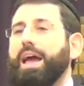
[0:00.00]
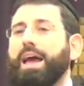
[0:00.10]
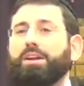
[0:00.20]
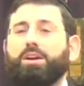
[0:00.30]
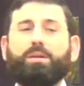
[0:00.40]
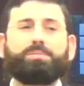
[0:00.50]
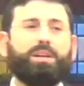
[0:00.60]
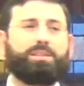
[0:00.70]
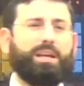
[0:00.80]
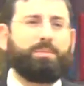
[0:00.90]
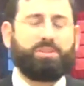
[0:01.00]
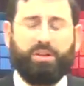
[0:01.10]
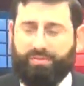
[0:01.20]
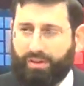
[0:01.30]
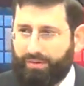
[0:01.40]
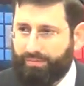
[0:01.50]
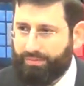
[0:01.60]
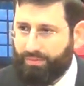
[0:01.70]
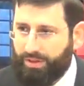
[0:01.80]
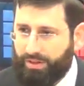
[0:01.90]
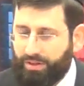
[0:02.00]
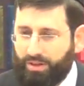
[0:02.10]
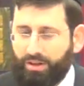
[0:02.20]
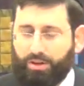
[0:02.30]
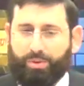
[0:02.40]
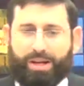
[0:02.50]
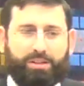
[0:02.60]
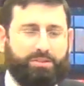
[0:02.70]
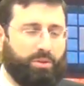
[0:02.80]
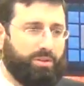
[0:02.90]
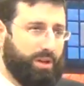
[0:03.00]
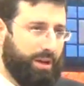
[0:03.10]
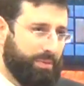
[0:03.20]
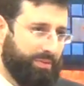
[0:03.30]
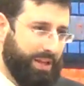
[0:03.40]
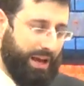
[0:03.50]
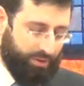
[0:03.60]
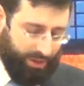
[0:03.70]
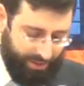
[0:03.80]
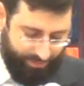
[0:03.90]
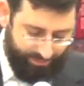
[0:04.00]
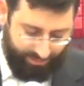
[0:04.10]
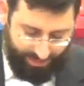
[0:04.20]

And comes the Chassam Sofer, one of the greatest all-time of the Achronim,